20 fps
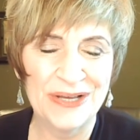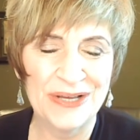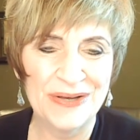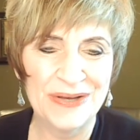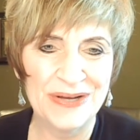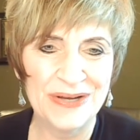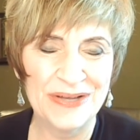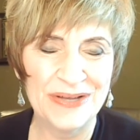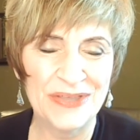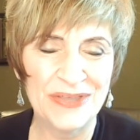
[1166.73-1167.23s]

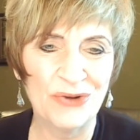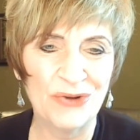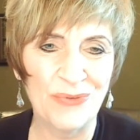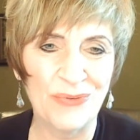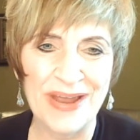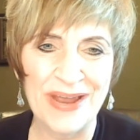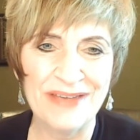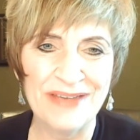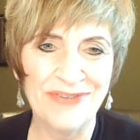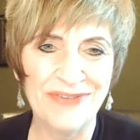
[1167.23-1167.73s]
the
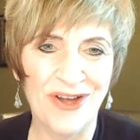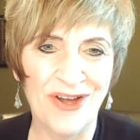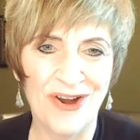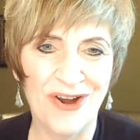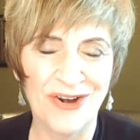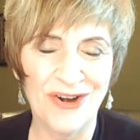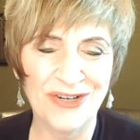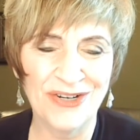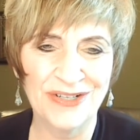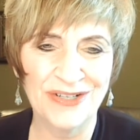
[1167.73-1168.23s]

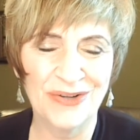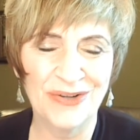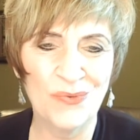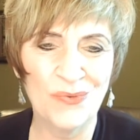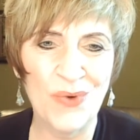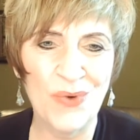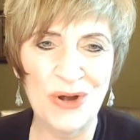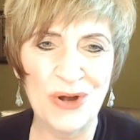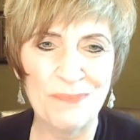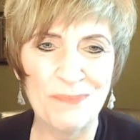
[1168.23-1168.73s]
graveyard
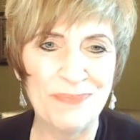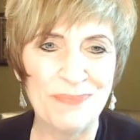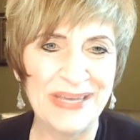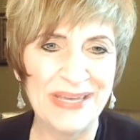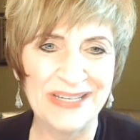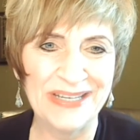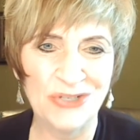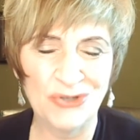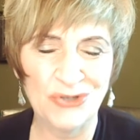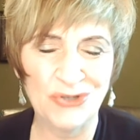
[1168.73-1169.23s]
where
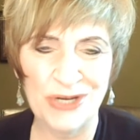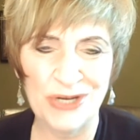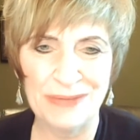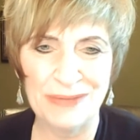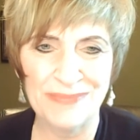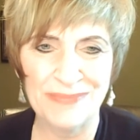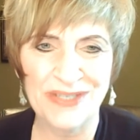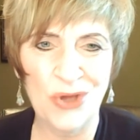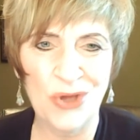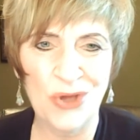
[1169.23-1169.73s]
big
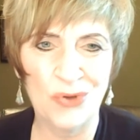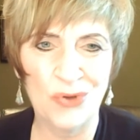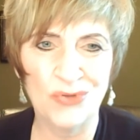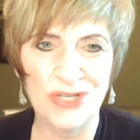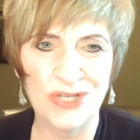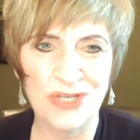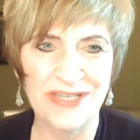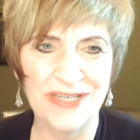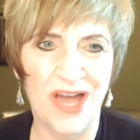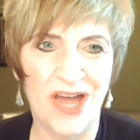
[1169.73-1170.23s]
dreams go
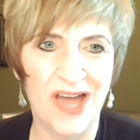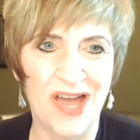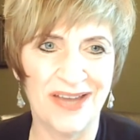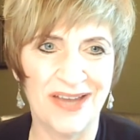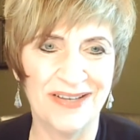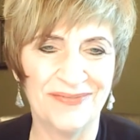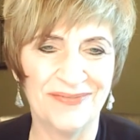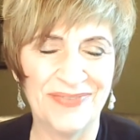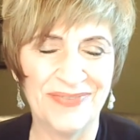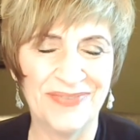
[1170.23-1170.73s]
to
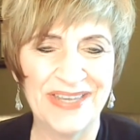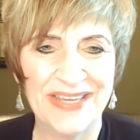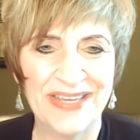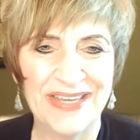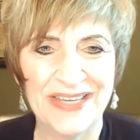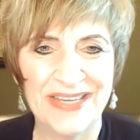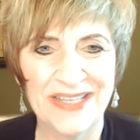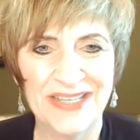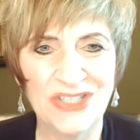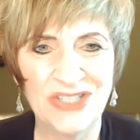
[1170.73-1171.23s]
die.
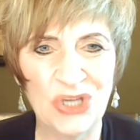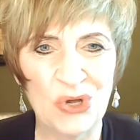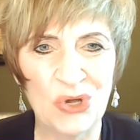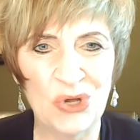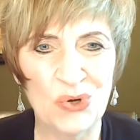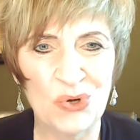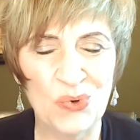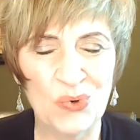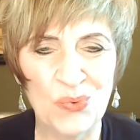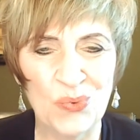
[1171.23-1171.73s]

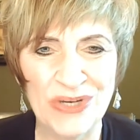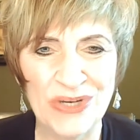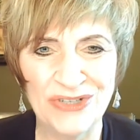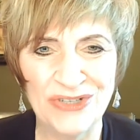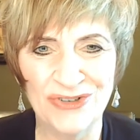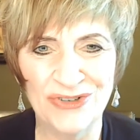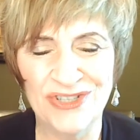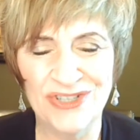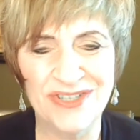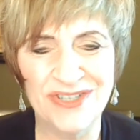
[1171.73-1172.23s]
So when you're
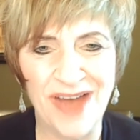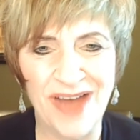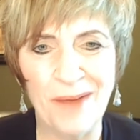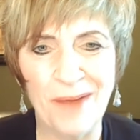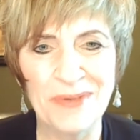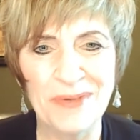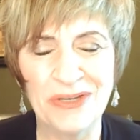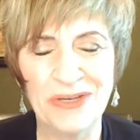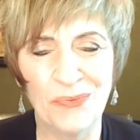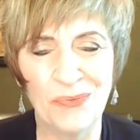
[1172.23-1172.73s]

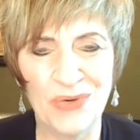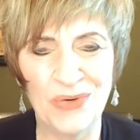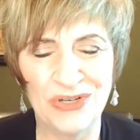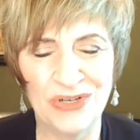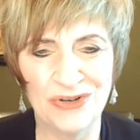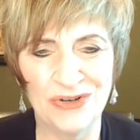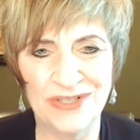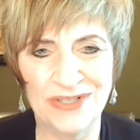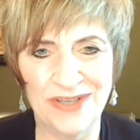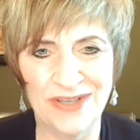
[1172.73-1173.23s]
stopping with
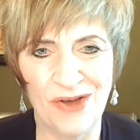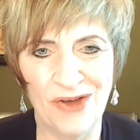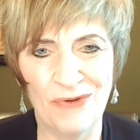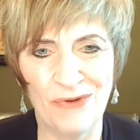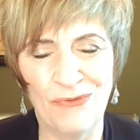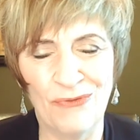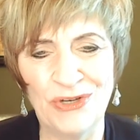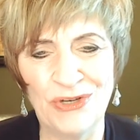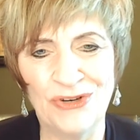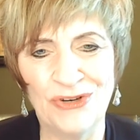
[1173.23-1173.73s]
yourself,
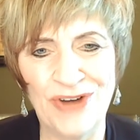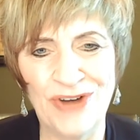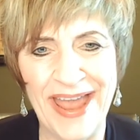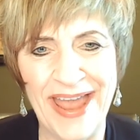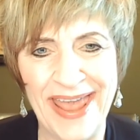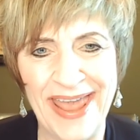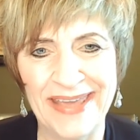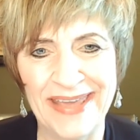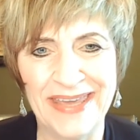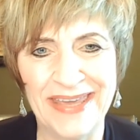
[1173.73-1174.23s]
when you're
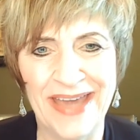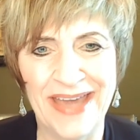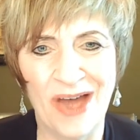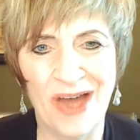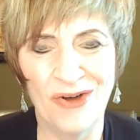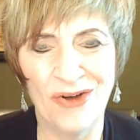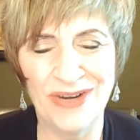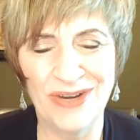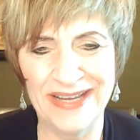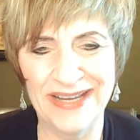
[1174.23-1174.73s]
hanging
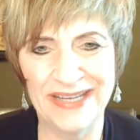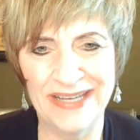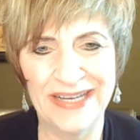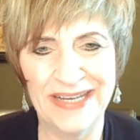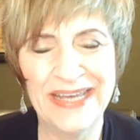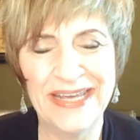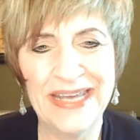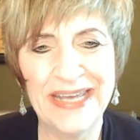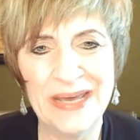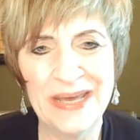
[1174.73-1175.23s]
out in
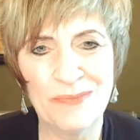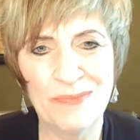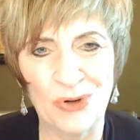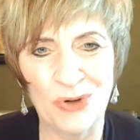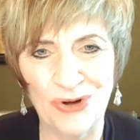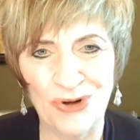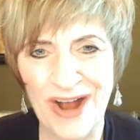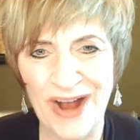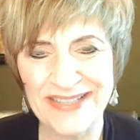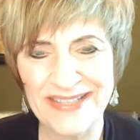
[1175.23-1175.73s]

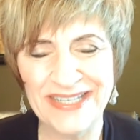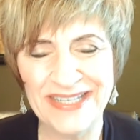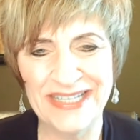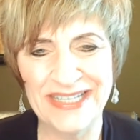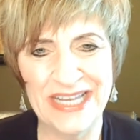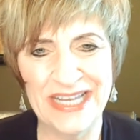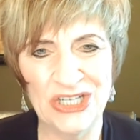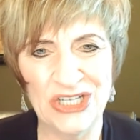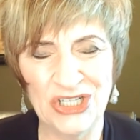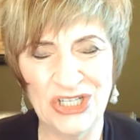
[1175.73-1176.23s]

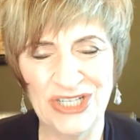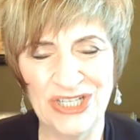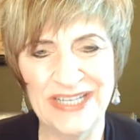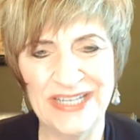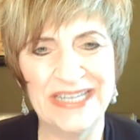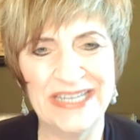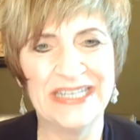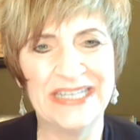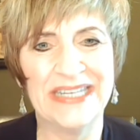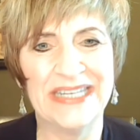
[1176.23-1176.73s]
procrastination,
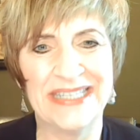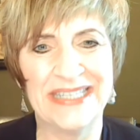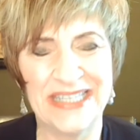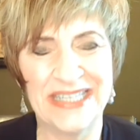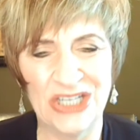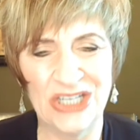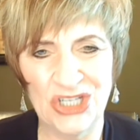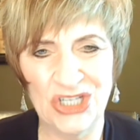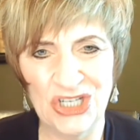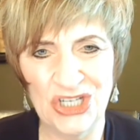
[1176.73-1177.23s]

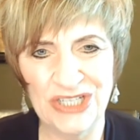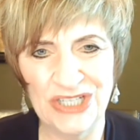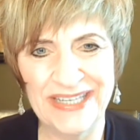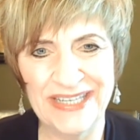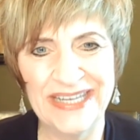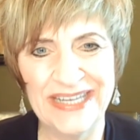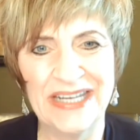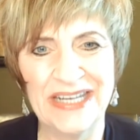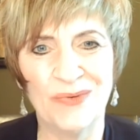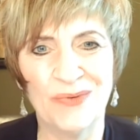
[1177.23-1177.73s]
indecision,
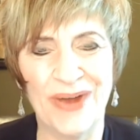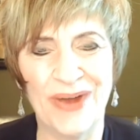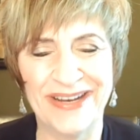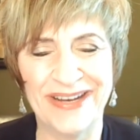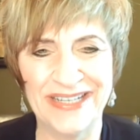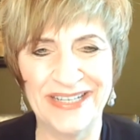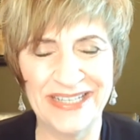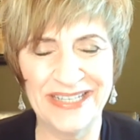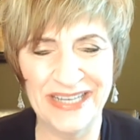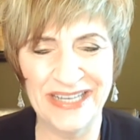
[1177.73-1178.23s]
getting ready
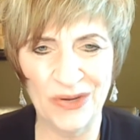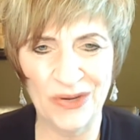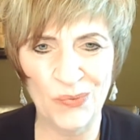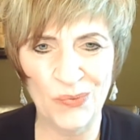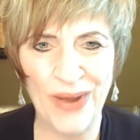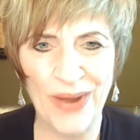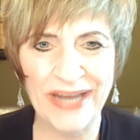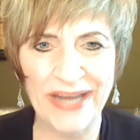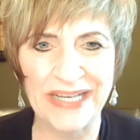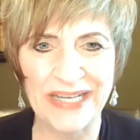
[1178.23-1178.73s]
to get
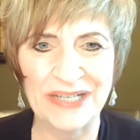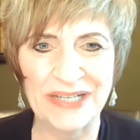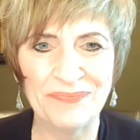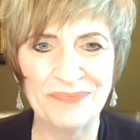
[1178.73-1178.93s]
ready,